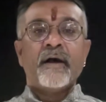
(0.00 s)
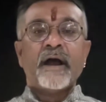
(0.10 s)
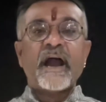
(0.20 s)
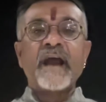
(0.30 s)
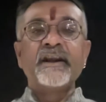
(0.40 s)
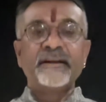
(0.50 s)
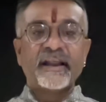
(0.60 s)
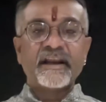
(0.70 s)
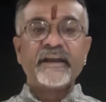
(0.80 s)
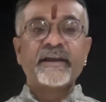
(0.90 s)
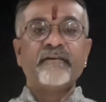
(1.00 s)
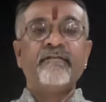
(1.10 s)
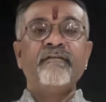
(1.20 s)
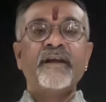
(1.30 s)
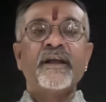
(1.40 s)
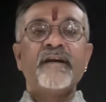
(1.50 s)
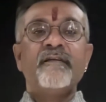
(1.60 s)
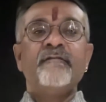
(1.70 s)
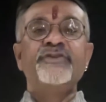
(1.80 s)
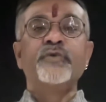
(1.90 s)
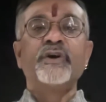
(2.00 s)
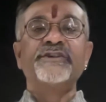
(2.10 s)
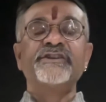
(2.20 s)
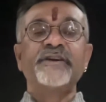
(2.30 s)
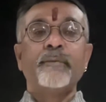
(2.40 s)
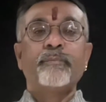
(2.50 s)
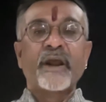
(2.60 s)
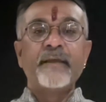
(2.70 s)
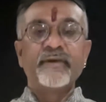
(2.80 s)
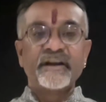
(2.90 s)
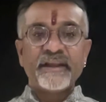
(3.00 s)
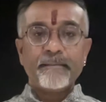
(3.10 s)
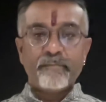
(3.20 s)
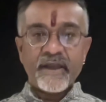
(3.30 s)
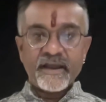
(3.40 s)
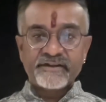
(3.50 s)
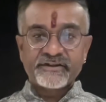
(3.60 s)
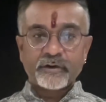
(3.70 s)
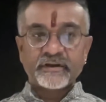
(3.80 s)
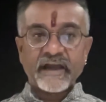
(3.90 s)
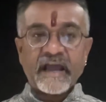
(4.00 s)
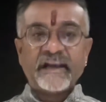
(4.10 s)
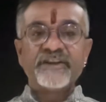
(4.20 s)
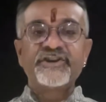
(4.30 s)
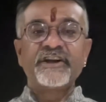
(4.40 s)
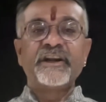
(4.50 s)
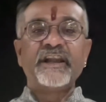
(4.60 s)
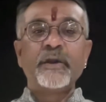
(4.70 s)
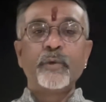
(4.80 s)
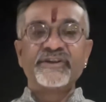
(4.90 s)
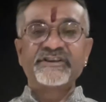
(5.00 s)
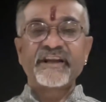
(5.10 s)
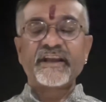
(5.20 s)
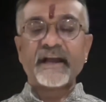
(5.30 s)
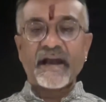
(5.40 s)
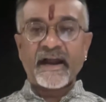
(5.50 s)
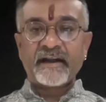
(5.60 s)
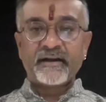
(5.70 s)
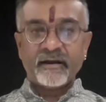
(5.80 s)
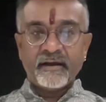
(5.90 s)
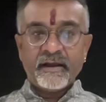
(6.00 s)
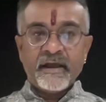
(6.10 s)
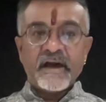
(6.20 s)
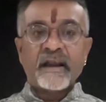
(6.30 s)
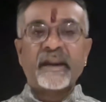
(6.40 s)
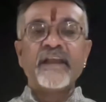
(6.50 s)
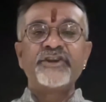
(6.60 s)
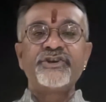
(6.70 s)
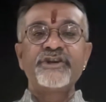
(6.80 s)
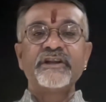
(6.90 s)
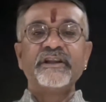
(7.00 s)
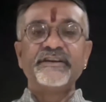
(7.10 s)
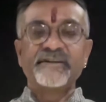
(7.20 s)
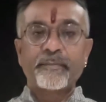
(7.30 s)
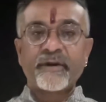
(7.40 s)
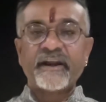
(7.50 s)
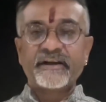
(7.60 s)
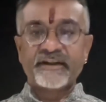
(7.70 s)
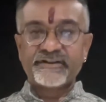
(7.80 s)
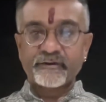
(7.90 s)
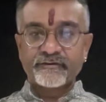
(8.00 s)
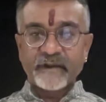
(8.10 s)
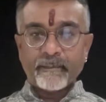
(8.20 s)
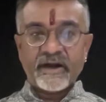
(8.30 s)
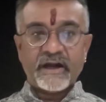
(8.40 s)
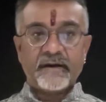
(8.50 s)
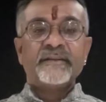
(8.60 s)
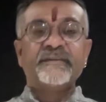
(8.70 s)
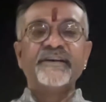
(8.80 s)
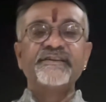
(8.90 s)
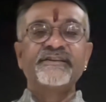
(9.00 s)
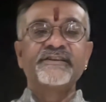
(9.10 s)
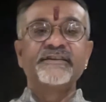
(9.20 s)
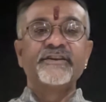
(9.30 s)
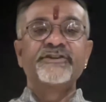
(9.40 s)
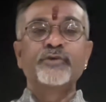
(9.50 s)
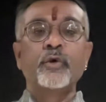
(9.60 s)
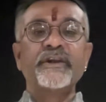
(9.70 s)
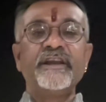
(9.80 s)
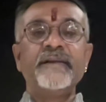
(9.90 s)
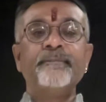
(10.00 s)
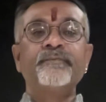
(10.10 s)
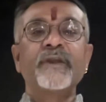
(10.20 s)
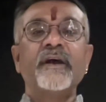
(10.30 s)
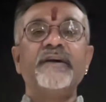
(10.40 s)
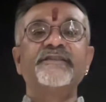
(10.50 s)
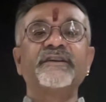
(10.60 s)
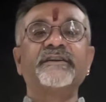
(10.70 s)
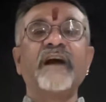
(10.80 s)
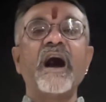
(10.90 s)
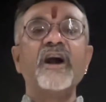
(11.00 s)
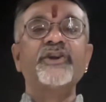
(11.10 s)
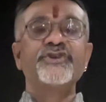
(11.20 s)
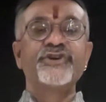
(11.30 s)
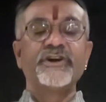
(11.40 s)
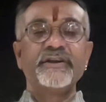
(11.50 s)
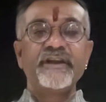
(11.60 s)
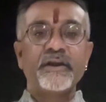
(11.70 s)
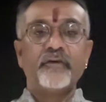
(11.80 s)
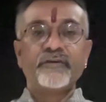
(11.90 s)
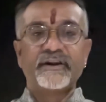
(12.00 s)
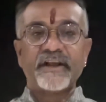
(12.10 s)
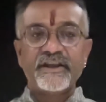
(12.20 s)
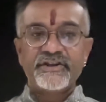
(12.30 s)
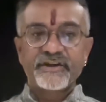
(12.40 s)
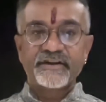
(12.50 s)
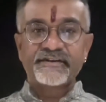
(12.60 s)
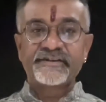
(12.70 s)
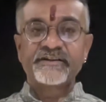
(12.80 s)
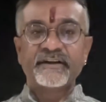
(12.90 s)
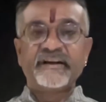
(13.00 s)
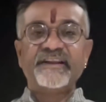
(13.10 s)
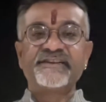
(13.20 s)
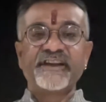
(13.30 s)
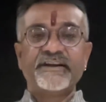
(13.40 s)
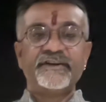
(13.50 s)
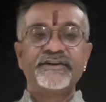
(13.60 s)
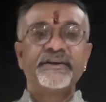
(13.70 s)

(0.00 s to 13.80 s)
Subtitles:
and a narrative which was primarily based on the alleged linguistic and racial separateness of Tamil. This story is a dark journey of a dangerous descent